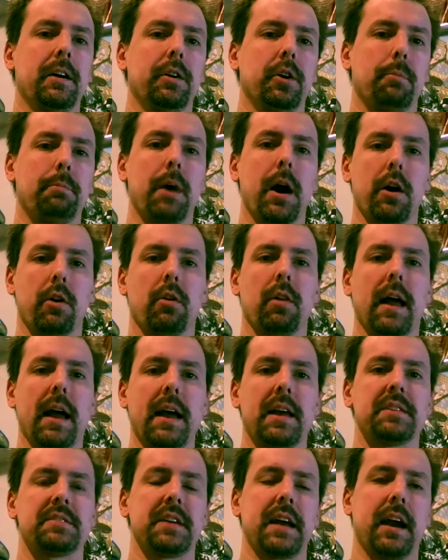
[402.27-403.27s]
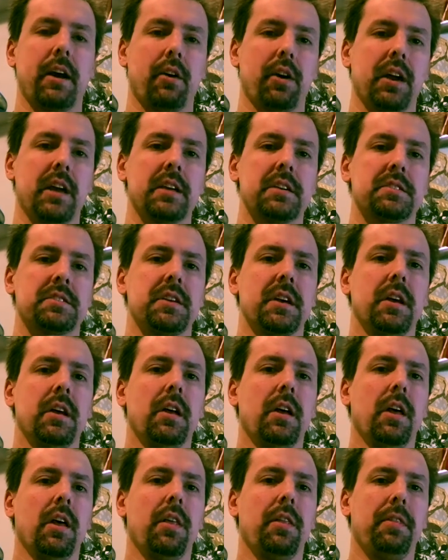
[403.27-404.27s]
your model has areas
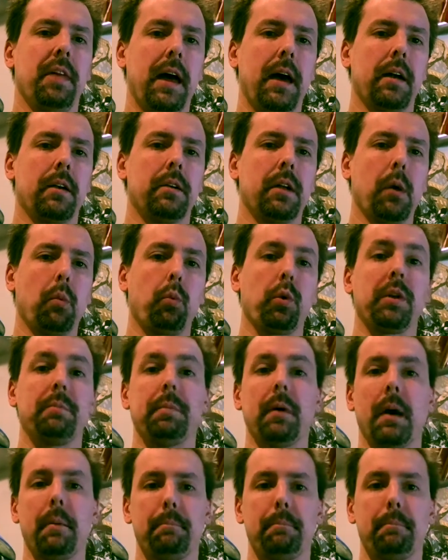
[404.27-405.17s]
that would